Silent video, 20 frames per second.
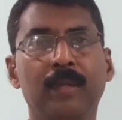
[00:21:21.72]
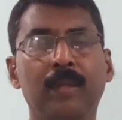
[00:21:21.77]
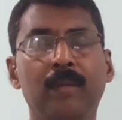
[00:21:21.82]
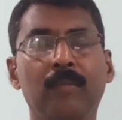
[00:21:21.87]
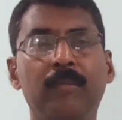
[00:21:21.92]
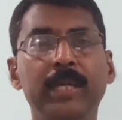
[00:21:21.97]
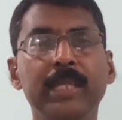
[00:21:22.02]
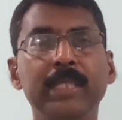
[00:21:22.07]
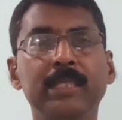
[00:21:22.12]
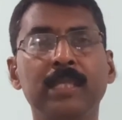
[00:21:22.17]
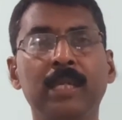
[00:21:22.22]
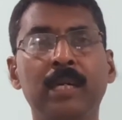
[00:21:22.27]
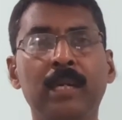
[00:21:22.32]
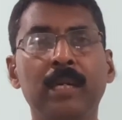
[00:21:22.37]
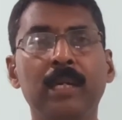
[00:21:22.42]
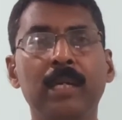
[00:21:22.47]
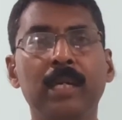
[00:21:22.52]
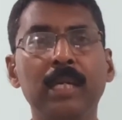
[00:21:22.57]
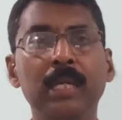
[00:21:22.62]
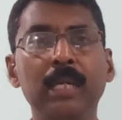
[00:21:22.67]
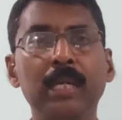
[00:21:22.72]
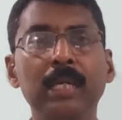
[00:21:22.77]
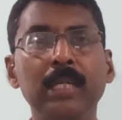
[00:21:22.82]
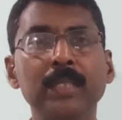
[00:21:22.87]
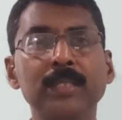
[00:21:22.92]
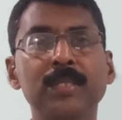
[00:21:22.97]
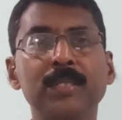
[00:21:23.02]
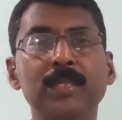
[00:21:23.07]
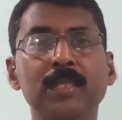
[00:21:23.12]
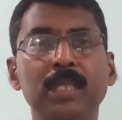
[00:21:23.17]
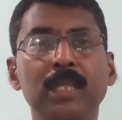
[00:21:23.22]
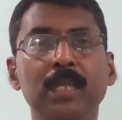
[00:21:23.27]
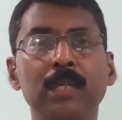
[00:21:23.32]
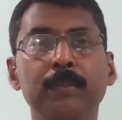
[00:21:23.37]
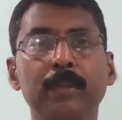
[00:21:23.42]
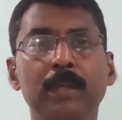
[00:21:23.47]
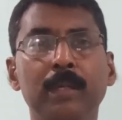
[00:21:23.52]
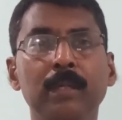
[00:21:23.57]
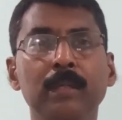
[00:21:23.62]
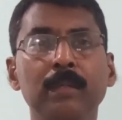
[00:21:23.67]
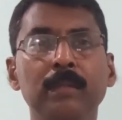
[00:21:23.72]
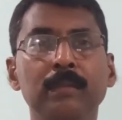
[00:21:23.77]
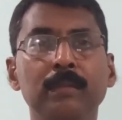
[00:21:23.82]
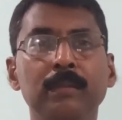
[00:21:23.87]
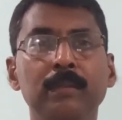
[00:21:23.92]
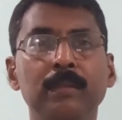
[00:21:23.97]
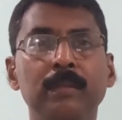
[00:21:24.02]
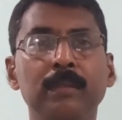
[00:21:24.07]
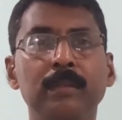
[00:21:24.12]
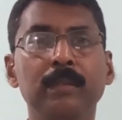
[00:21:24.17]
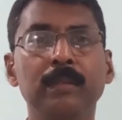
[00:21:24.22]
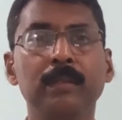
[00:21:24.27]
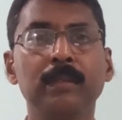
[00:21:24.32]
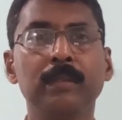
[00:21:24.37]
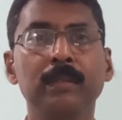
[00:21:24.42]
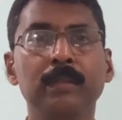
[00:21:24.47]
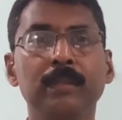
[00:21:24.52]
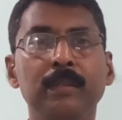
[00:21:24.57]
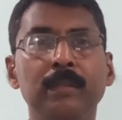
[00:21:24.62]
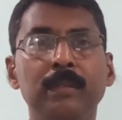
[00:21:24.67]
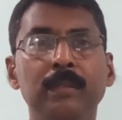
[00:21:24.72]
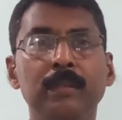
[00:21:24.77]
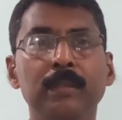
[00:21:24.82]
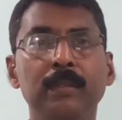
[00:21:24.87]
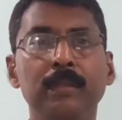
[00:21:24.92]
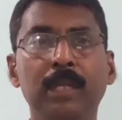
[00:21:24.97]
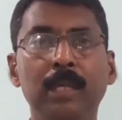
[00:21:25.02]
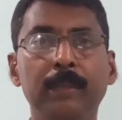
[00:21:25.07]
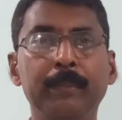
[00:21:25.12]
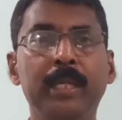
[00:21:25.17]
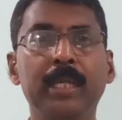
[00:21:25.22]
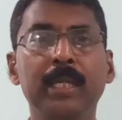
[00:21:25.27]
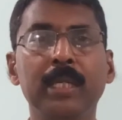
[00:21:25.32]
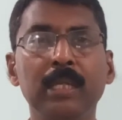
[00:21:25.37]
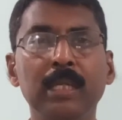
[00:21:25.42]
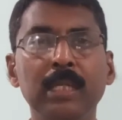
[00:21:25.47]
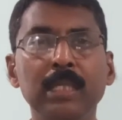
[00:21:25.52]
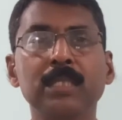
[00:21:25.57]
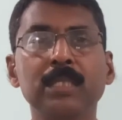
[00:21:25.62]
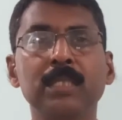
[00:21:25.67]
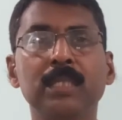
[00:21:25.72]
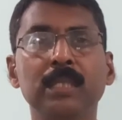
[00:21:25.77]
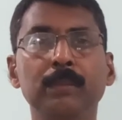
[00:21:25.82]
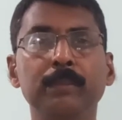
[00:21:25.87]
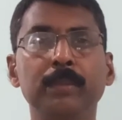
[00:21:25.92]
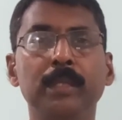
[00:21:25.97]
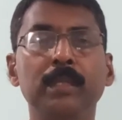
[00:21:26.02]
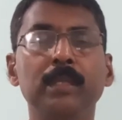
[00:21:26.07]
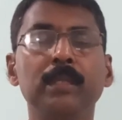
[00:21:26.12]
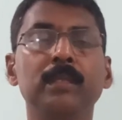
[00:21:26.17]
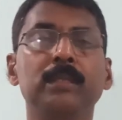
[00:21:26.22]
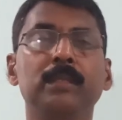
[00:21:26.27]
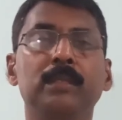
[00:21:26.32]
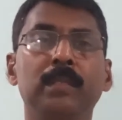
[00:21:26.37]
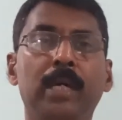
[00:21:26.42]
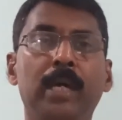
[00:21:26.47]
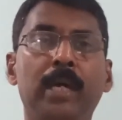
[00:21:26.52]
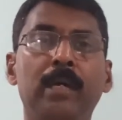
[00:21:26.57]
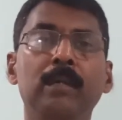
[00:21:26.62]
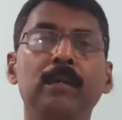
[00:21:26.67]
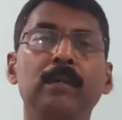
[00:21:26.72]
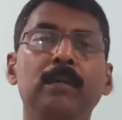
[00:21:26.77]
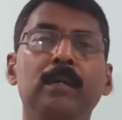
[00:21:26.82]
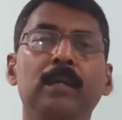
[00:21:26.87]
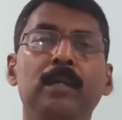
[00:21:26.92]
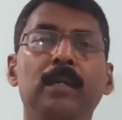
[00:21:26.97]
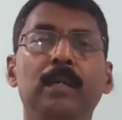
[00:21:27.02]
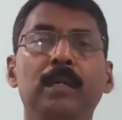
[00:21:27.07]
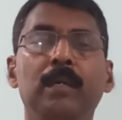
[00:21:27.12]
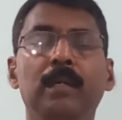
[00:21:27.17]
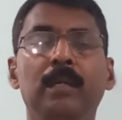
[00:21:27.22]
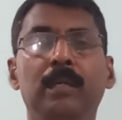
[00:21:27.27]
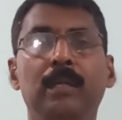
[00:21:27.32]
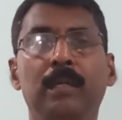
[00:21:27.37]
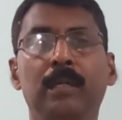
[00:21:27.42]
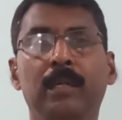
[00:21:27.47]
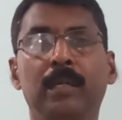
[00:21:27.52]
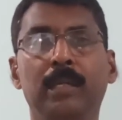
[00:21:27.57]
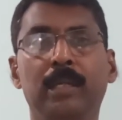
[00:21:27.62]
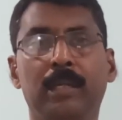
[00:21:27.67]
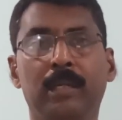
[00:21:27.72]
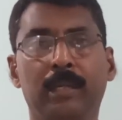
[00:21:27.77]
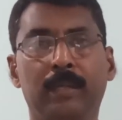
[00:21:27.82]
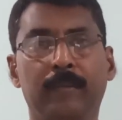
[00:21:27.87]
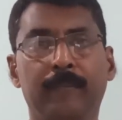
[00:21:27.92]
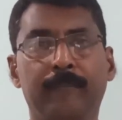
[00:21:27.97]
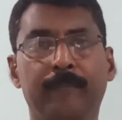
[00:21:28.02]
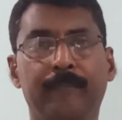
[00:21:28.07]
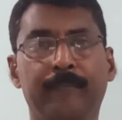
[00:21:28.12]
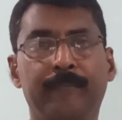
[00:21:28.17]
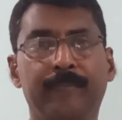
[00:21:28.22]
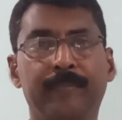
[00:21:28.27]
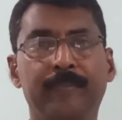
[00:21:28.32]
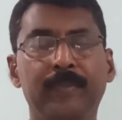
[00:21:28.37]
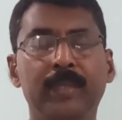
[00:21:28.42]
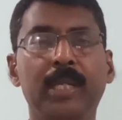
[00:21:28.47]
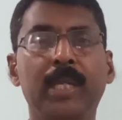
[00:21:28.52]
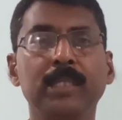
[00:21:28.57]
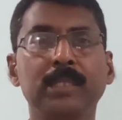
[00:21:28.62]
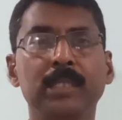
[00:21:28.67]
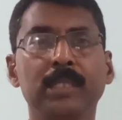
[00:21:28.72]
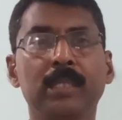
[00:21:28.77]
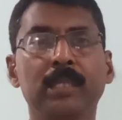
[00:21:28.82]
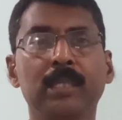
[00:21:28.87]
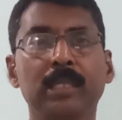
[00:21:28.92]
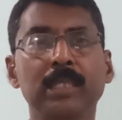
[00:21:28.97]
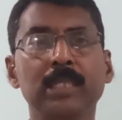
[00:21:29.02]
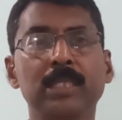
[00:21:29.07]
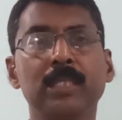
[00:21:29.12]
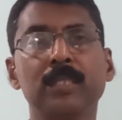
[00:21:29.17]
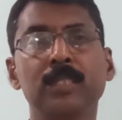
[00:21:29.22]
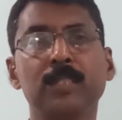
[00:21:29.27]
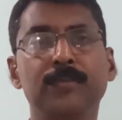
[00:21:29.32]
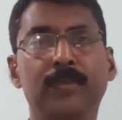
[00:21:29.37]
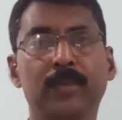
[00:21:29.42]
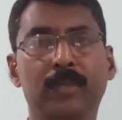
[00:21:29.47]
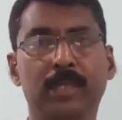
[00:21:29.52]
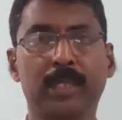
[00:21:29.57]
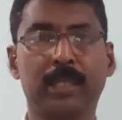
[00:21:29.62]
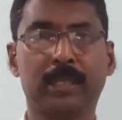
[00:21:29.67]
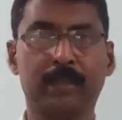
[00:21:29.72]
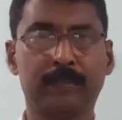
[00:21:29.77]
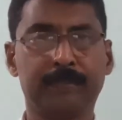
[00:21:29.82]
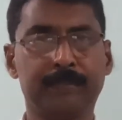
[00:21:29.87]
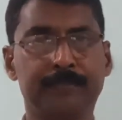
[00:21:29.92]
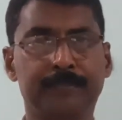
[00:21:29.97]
Why is RNA less stable, chemically less stable than DNA? There are certain reasons for that.